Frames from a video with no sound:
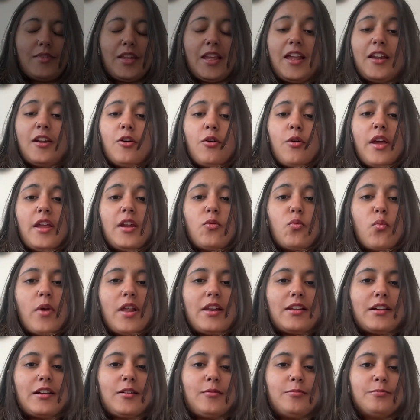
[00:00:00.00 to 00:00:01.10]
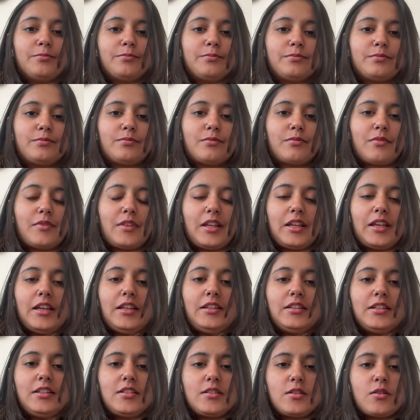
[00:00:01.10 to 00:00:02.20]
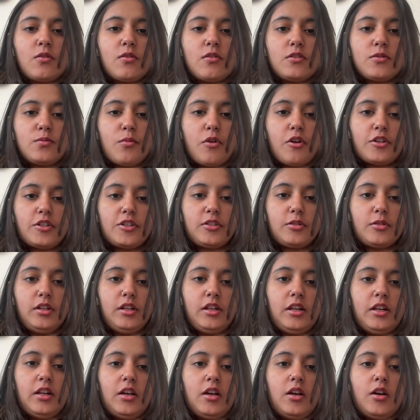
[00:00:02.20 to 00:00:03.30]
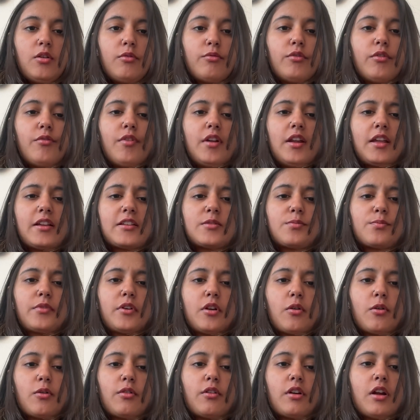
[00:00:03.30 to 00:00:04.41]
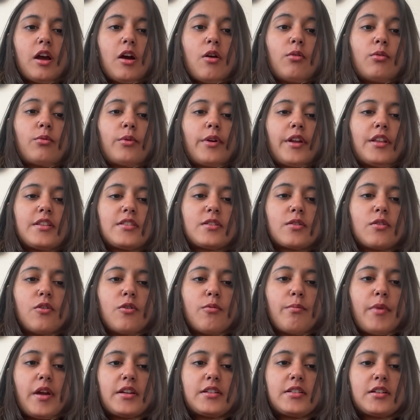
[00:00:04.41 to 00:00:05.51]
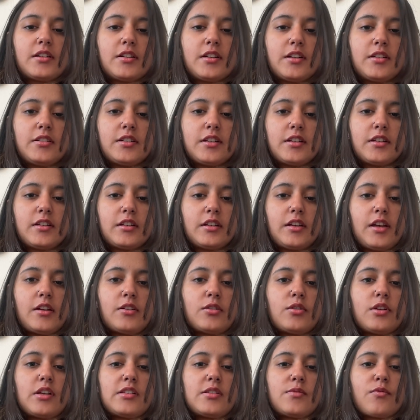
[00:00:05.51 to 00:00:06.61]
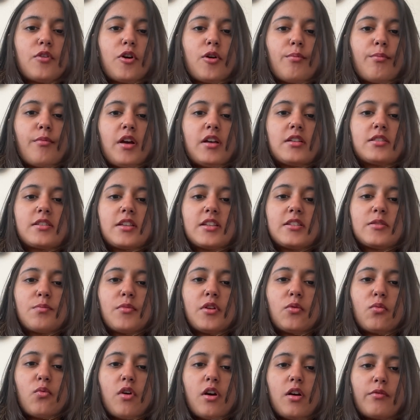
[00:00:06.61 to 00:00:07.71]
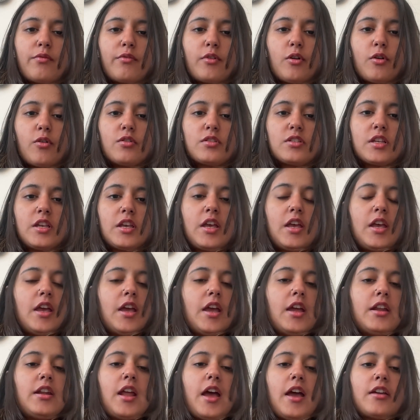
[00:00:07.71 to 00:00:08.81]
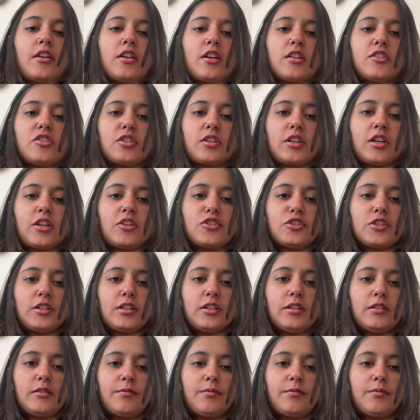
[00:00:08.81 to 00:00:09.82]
Hello and welcome. In this course module, we will explore how Gradescope by Turnitin can transform assessment workflows in higher education.